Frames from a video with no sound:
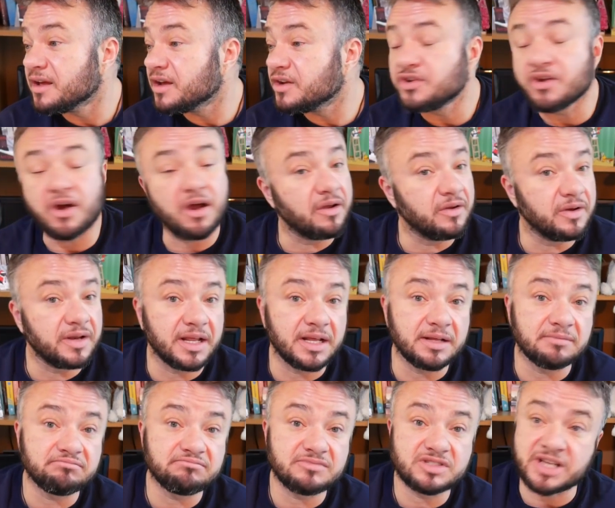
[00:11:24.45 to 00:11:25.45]
not only
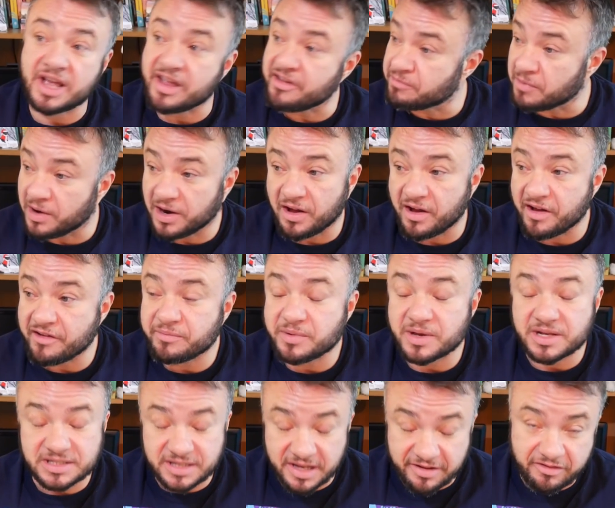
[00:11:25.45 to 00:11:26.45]
saved my life but
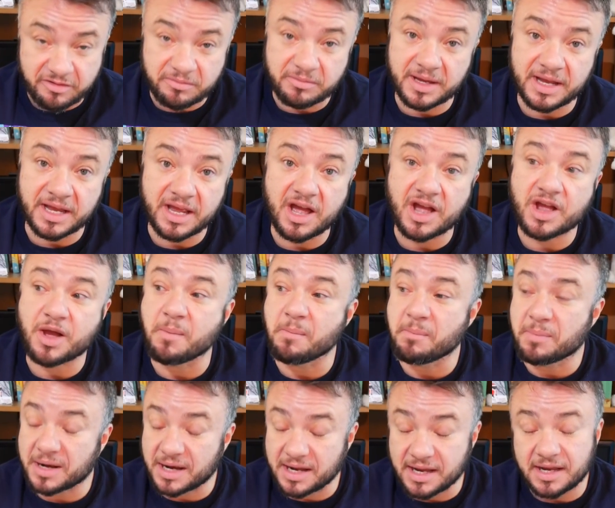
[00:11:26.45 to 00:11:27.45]
has given me a
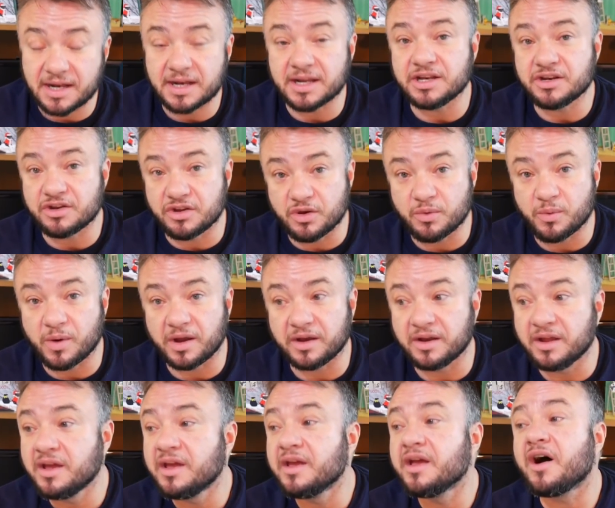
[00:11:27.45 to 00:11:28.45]
completely new one
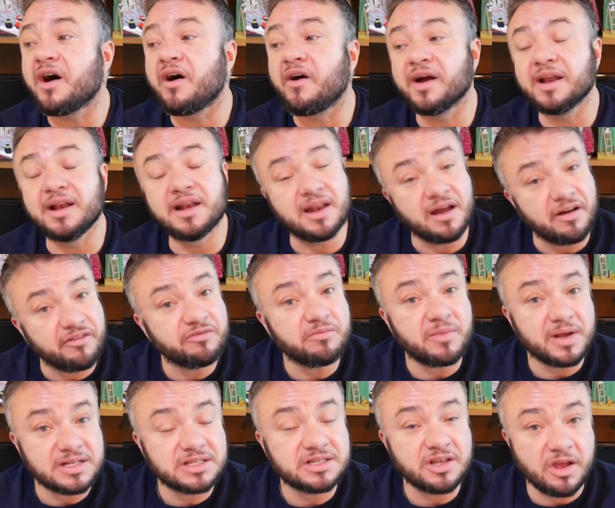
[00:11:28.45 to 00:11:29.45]
i love
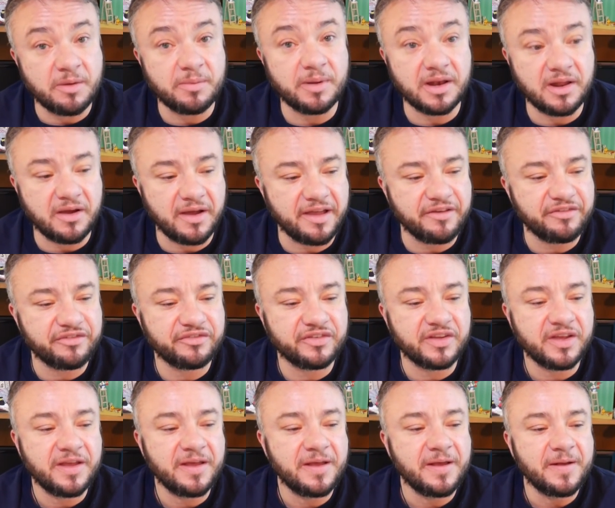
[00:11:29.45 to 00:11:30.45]
my sober life
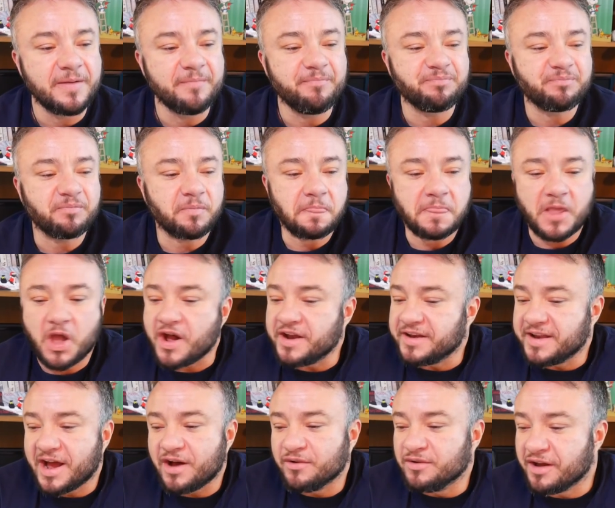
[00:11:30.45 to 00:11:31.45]
I
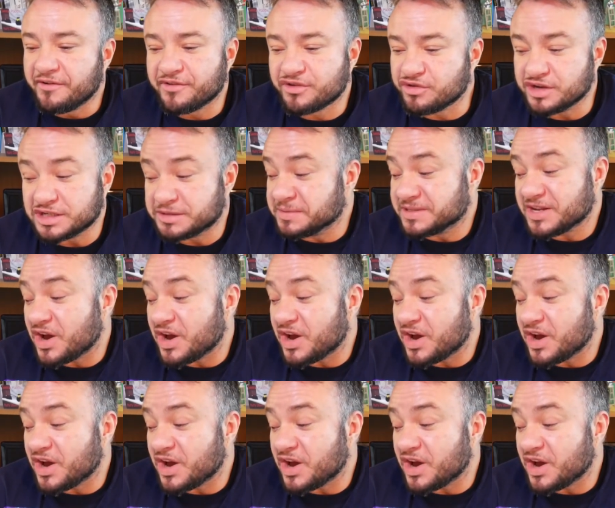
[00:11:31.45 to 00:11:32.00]
now love Christmas.